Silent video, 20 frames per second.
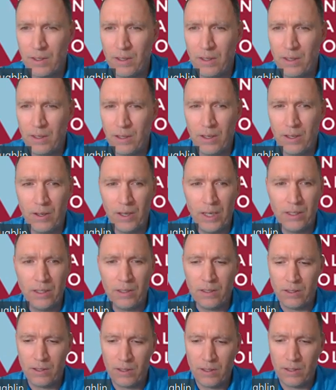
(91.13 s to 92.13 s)
Alright,
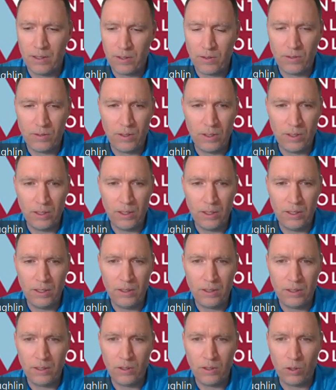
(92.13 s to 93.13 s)
let's see.
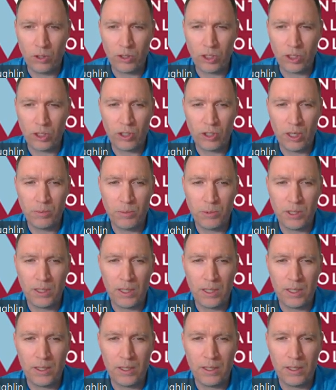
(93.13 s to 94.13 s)
Course description,
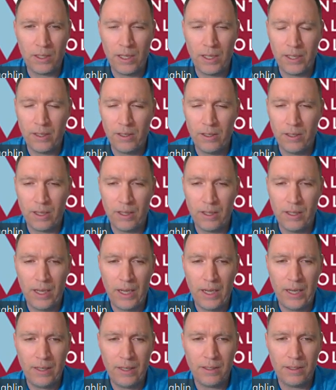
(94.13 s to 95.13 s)
I'll let you look at
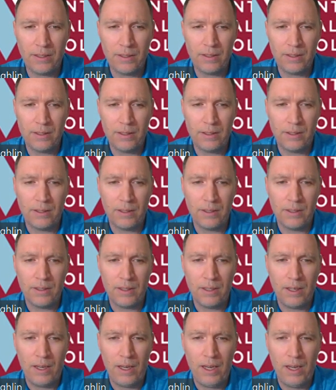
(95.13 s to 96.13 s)
that.
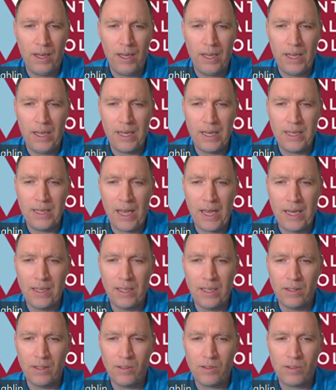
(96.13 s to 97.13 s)

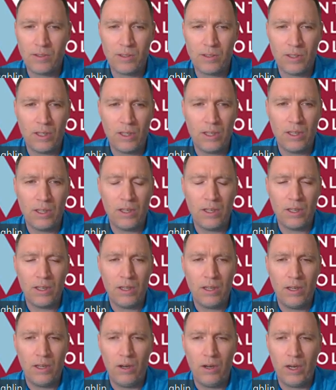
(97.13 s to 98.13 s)
Attendance.
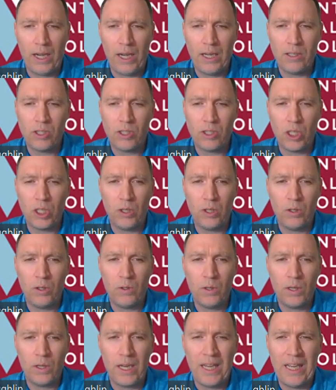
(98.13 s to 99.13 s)
Okay,
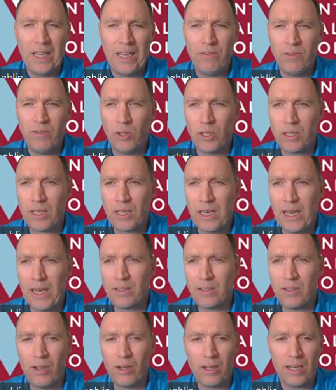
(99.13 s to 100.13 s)
so even though this
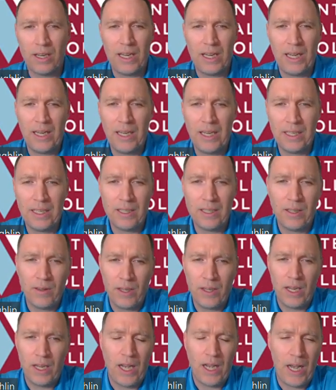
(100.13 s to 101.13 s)
class is online,
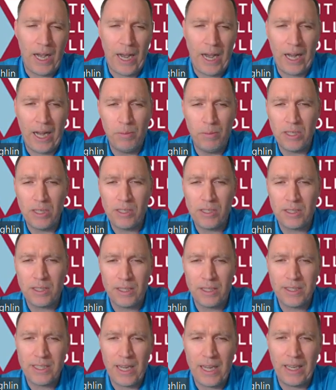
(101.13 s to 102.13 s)
I'll be
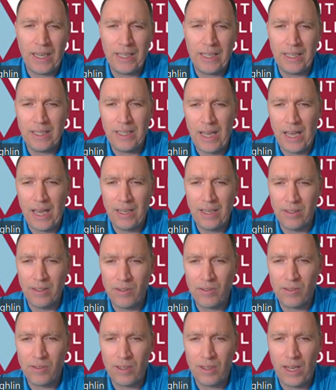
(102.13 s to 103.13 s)
still taking
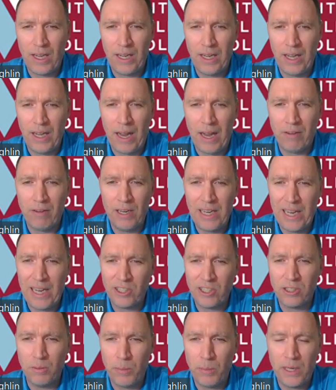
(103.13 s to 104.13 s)
attendance every
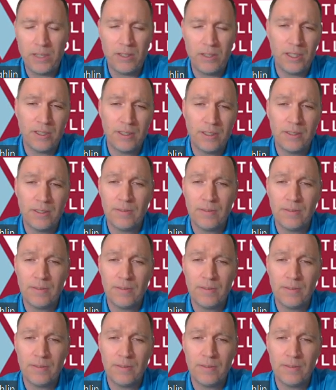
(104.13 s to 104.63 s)
lecture period.